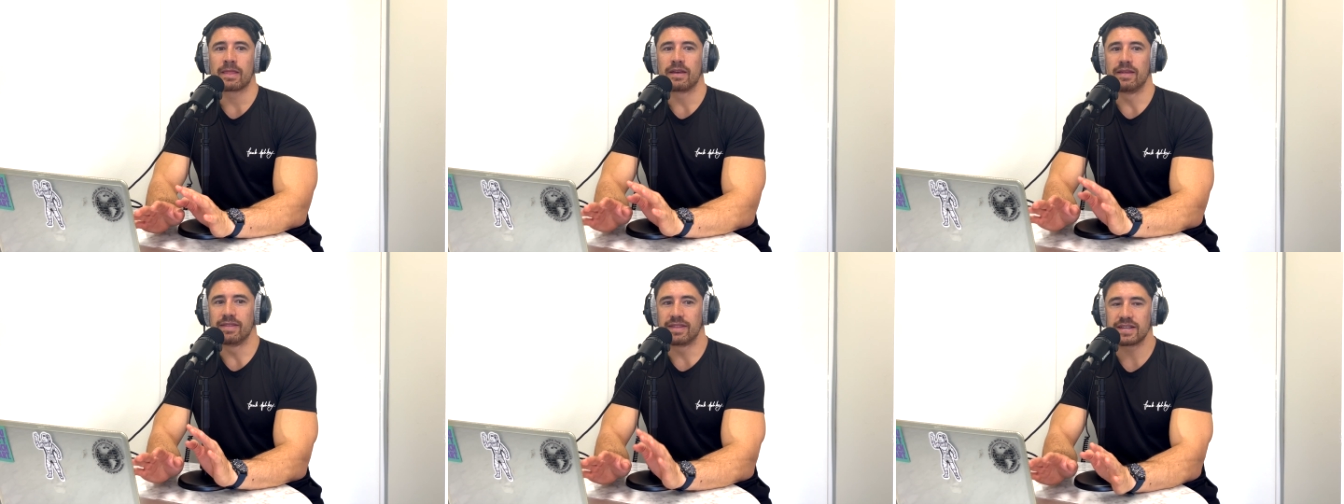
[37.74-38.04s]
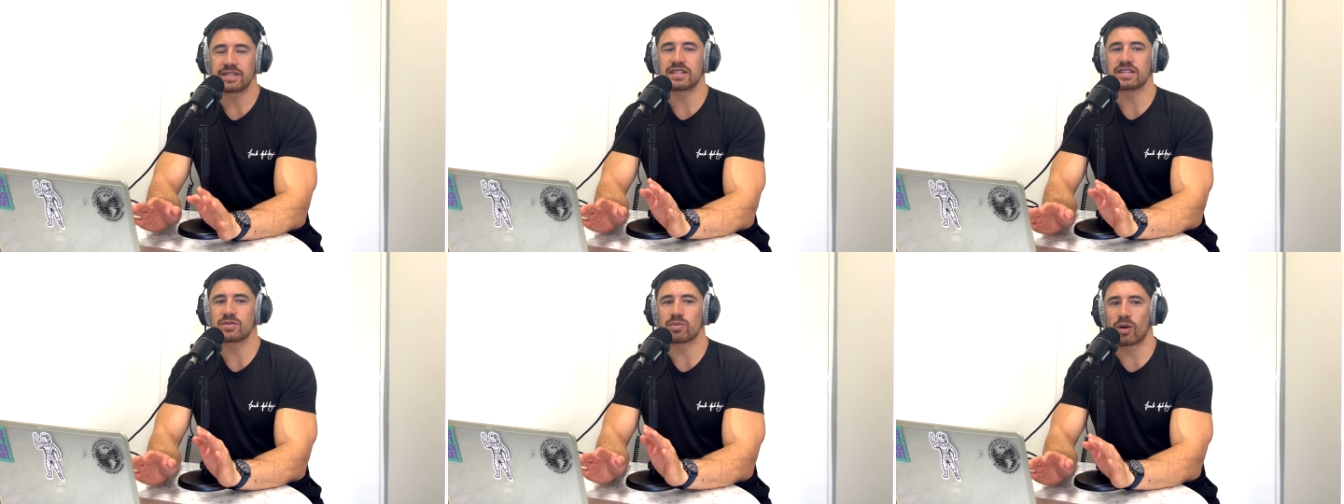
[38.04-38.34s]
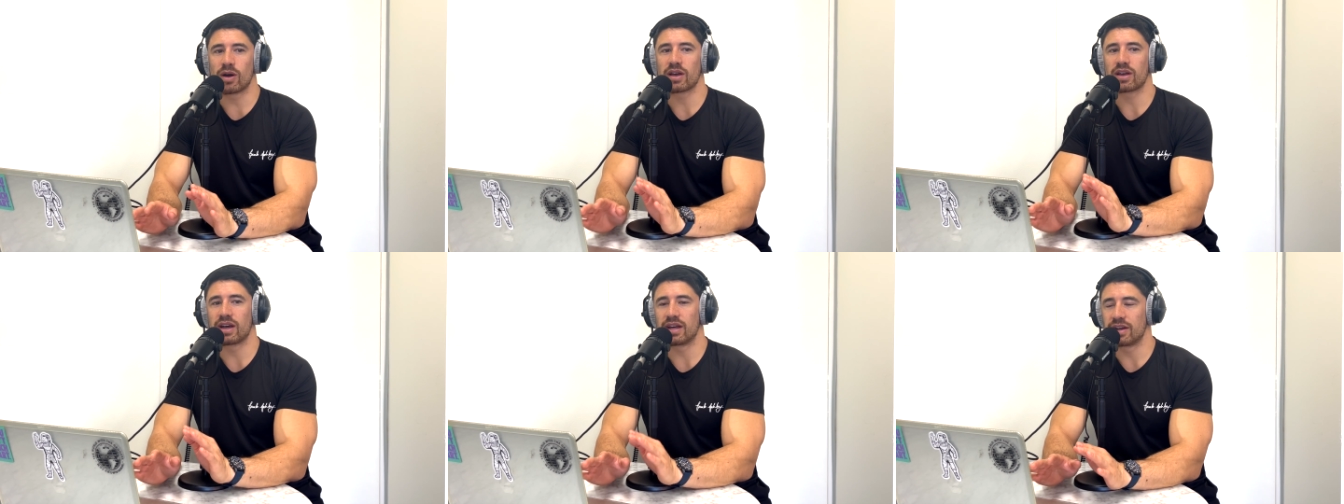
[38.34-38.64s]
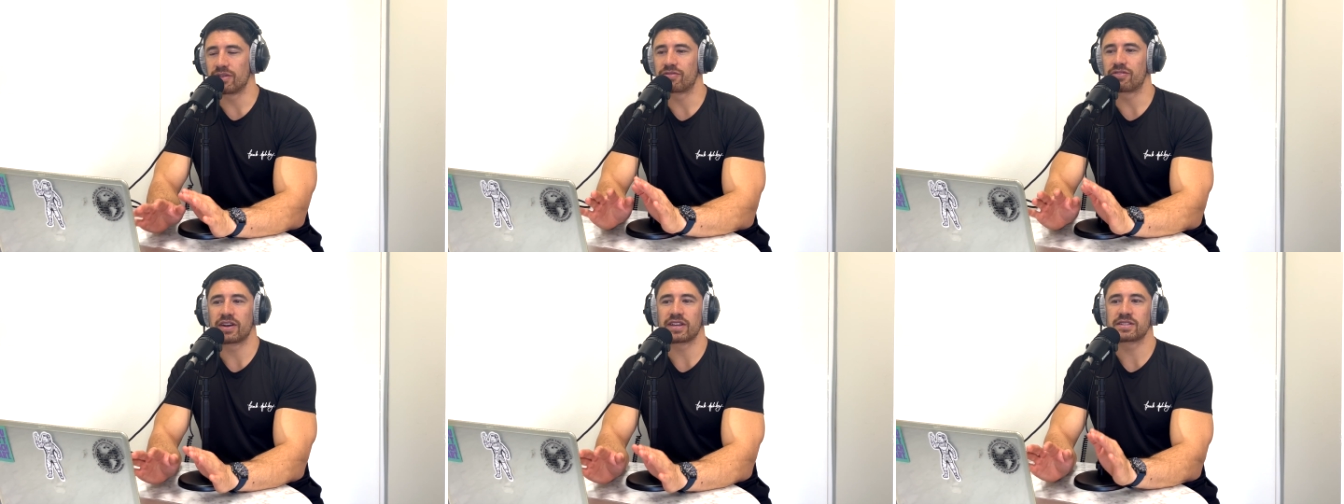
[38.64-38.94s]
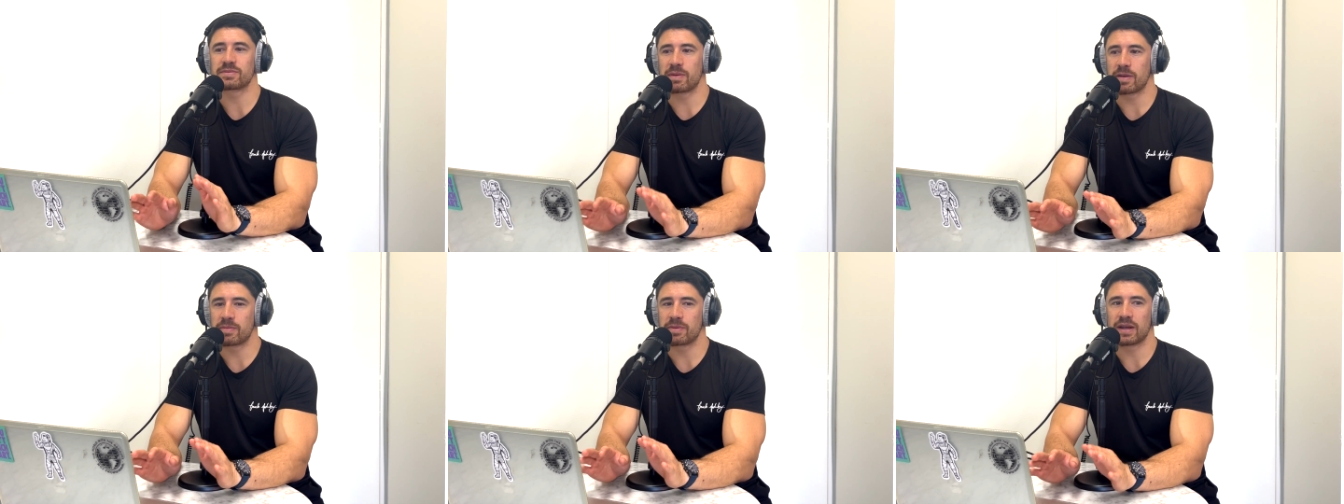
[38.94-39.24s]
This is what kind of
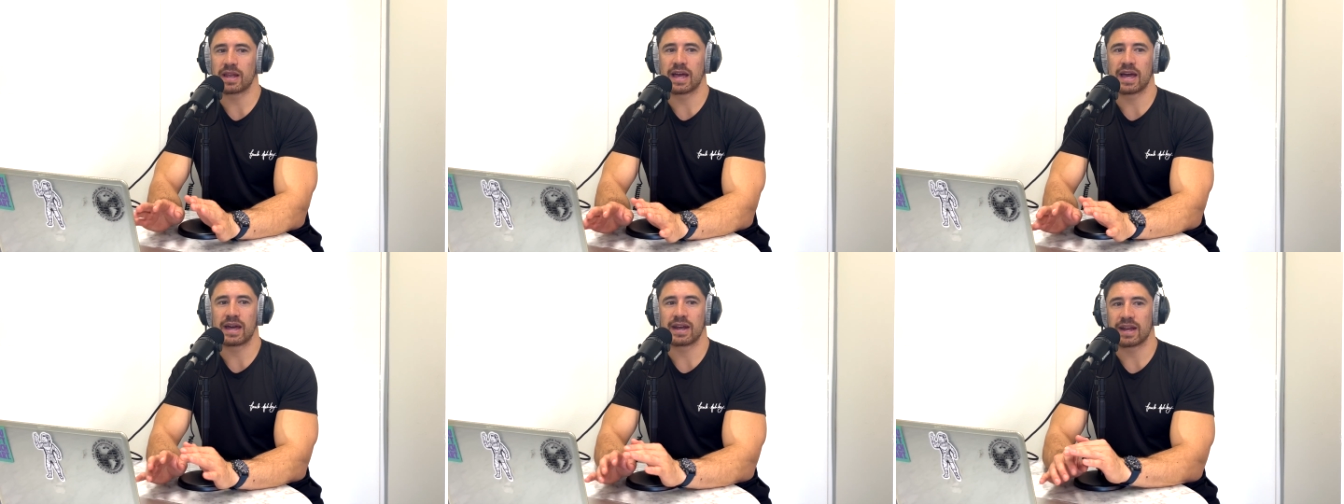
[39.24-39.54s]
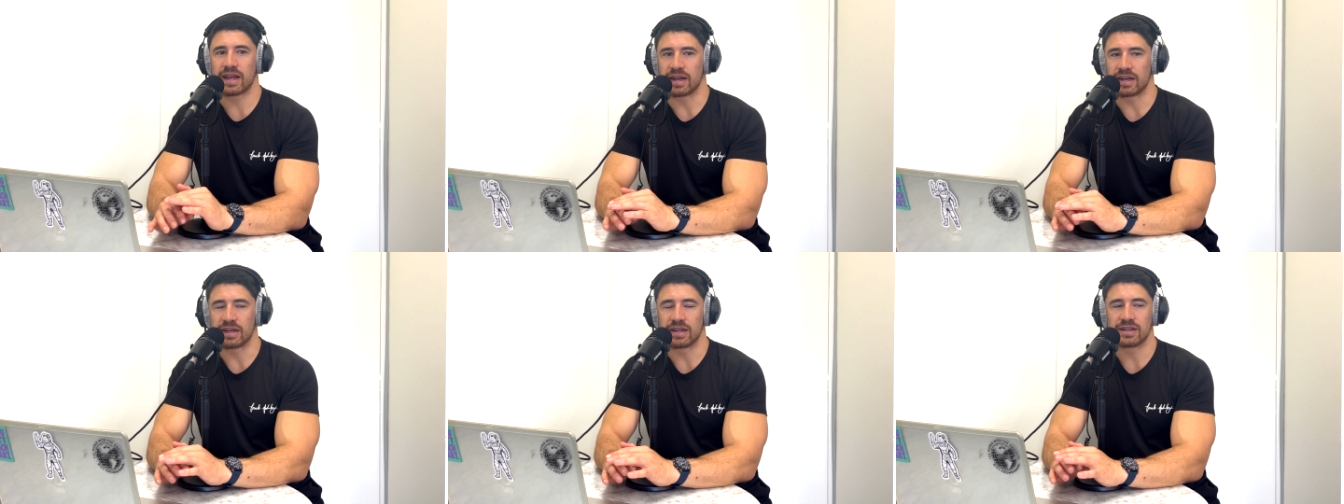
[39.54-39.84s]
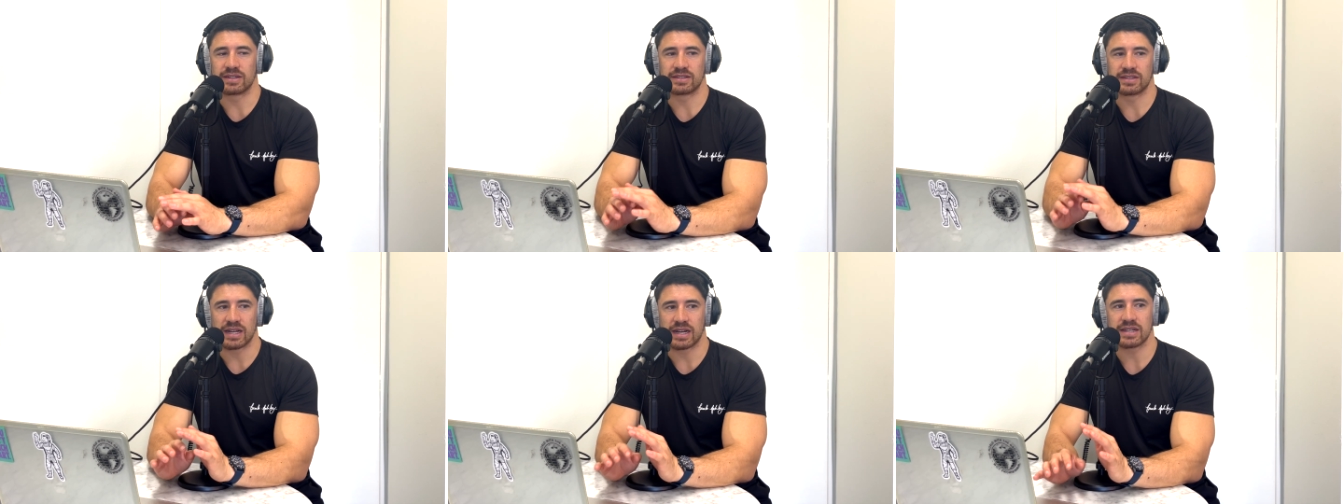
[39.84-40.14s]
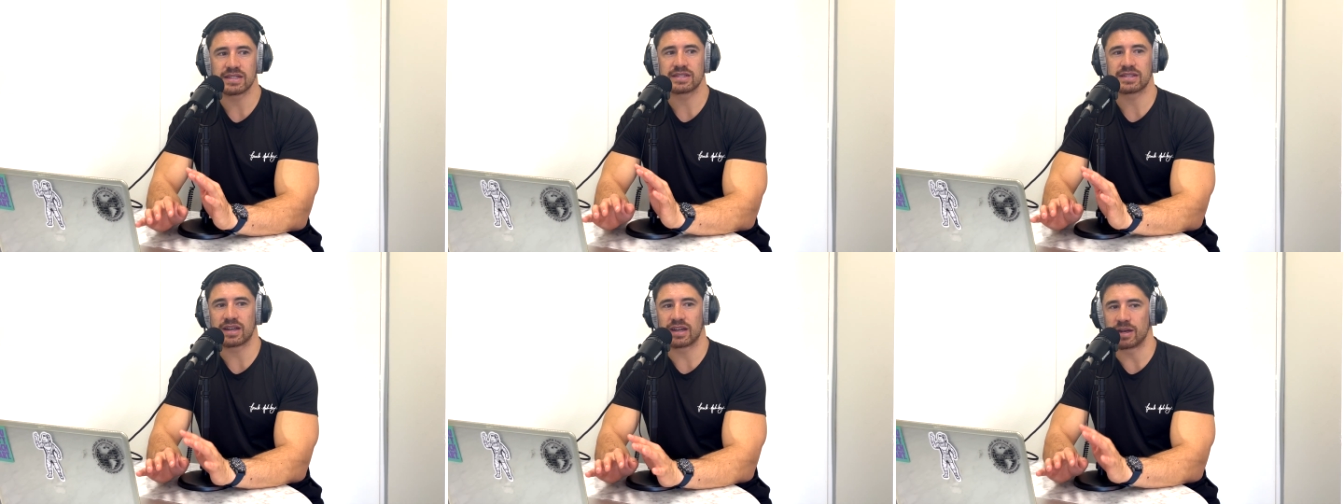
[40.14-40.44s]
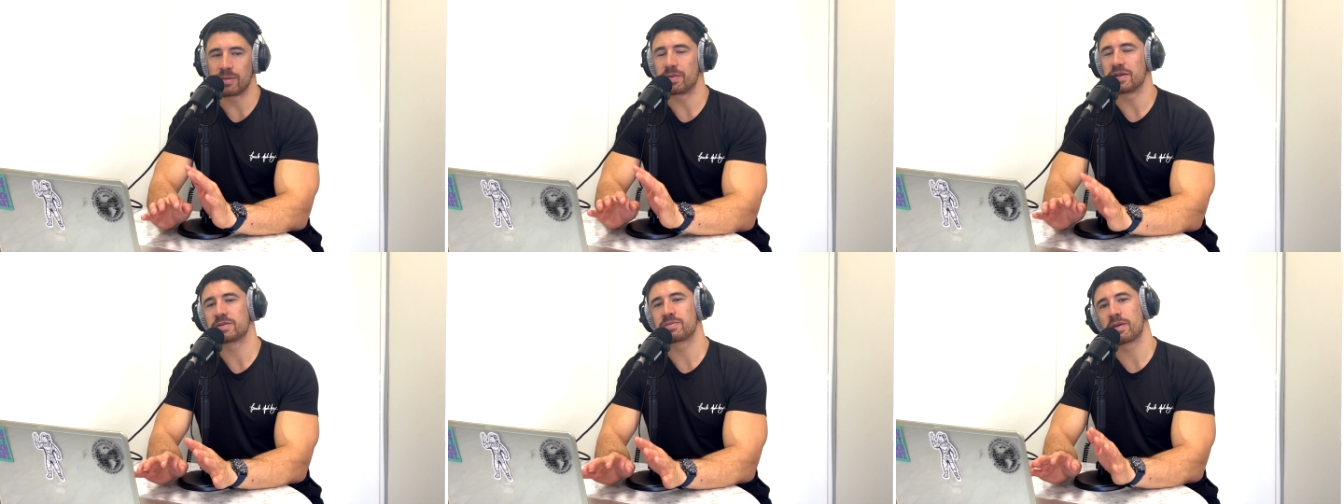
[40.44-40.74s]
freaks people out and does
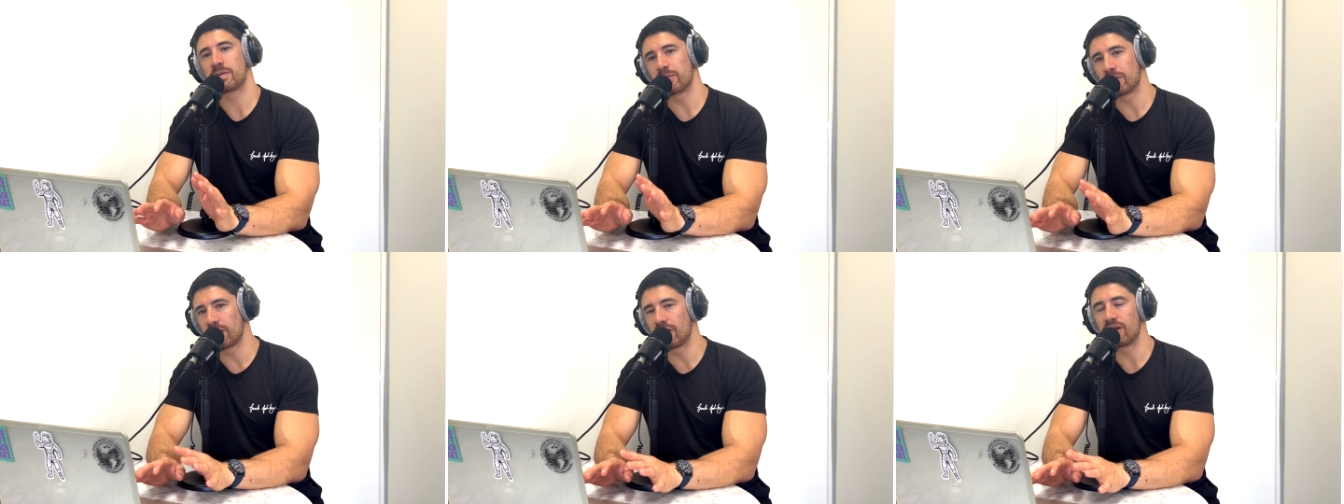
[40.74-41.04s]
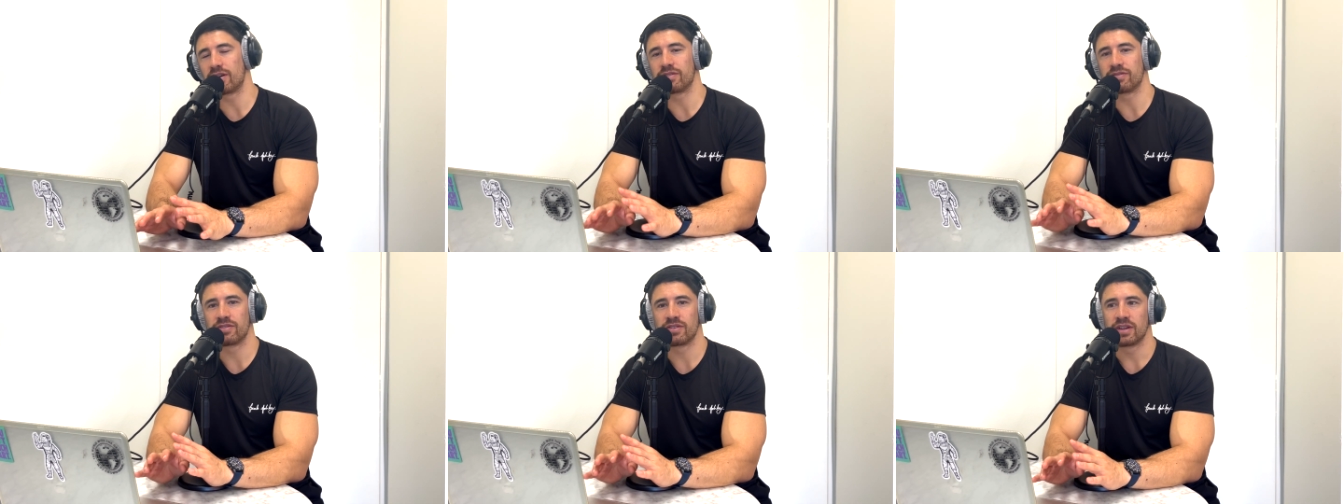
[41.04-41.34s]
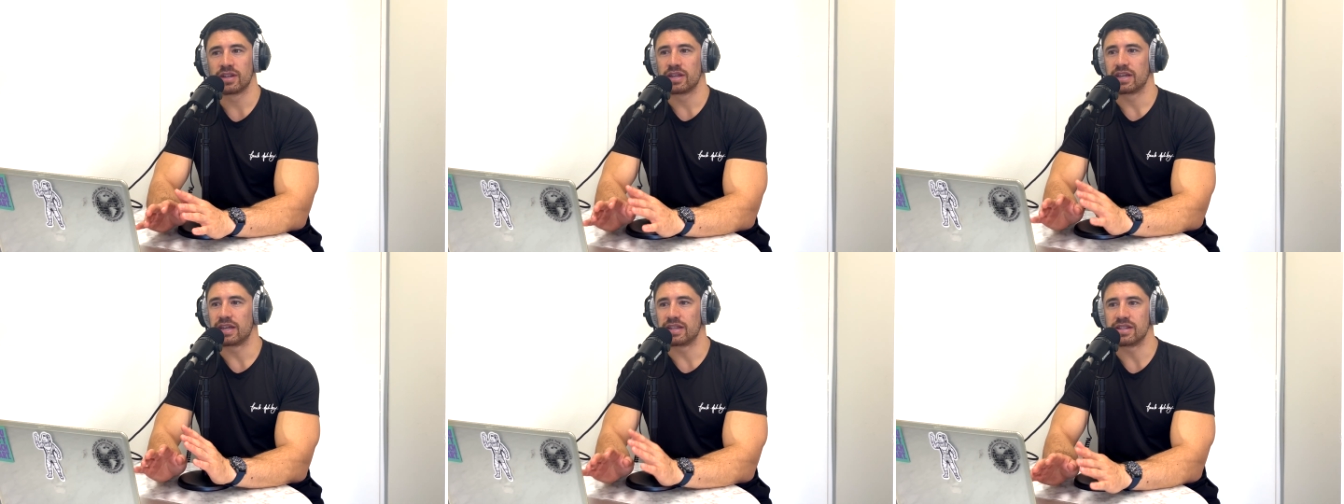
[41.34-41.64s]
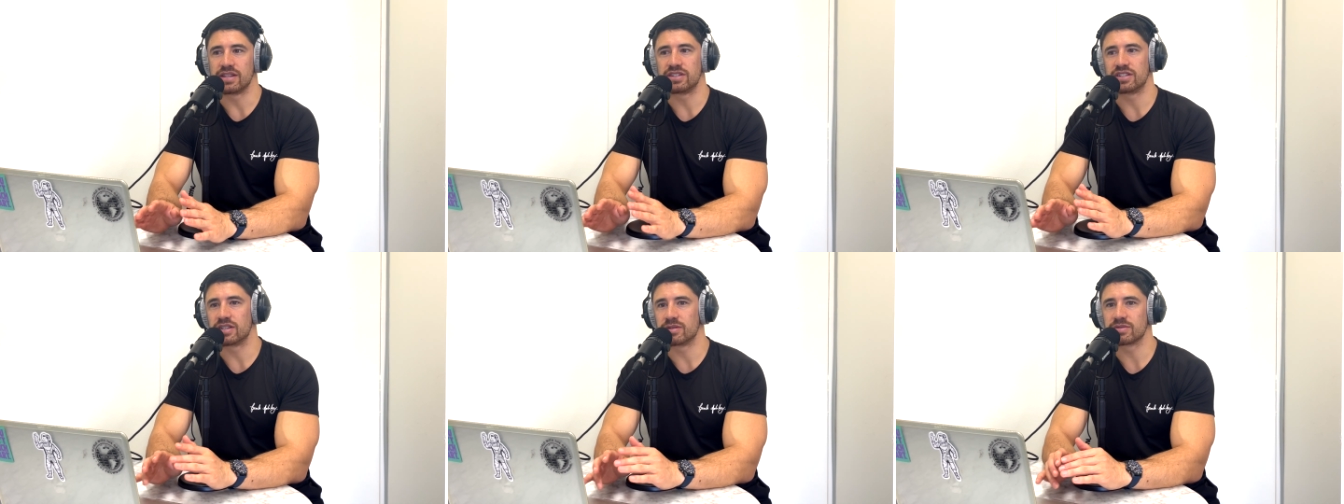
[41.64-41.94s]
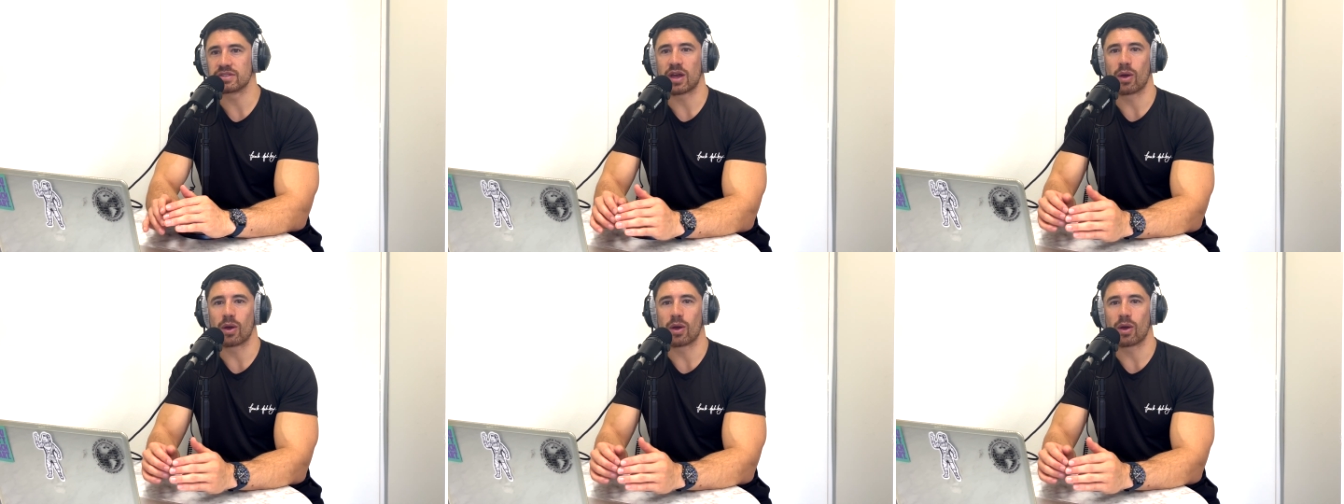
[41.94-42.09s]
kind of piss people off in the gyms,